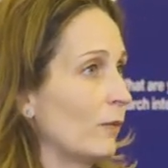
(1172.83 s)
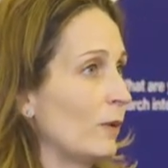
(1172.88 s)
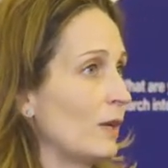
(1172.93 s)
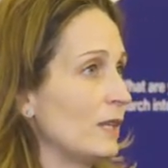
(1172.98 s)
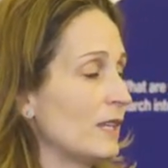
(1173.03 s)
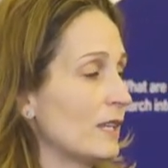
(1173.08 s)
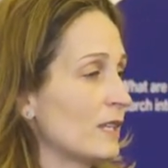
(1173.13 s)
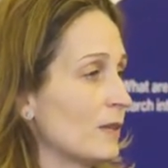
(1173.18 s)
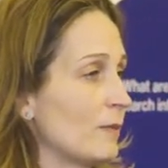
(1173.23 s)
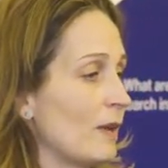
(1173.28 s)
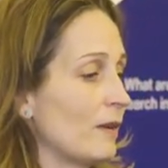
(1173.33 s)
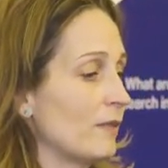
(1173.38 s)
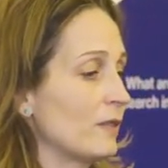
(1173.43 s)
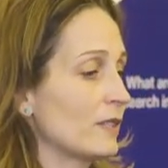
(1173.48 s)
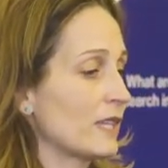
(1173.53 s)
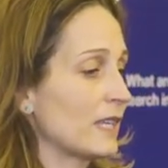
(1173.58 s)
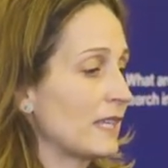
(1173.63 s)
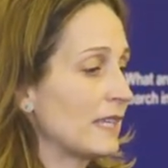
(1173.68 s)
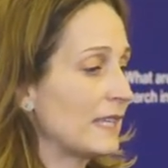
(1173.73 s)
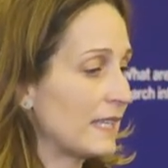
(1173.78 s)
we need to be
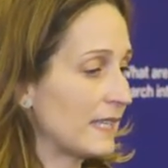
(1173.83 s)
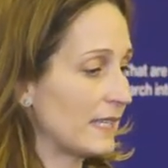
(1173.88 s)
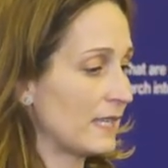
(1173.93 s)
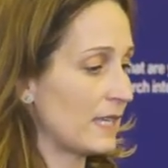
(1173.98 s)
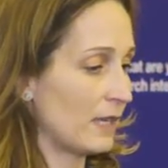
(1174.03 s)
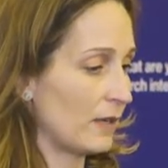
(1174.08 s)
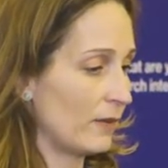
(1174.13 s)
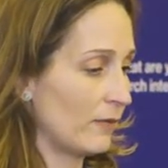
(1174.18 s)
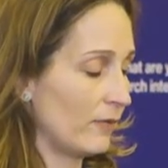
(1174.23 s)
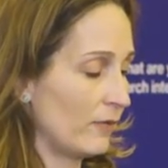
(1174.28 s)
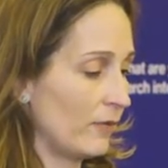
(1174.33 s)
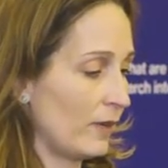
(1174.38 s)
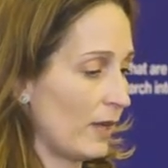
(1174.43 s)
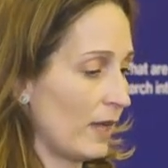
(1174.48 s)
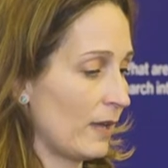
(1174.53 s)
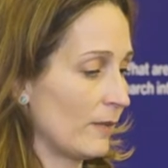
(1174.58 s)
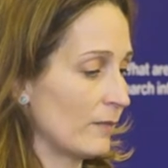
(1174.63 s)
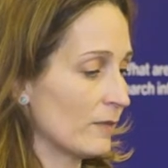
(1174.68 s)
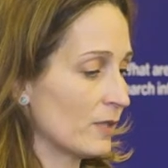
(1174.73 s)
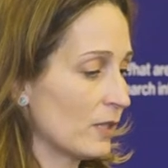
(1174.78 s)
able to give um,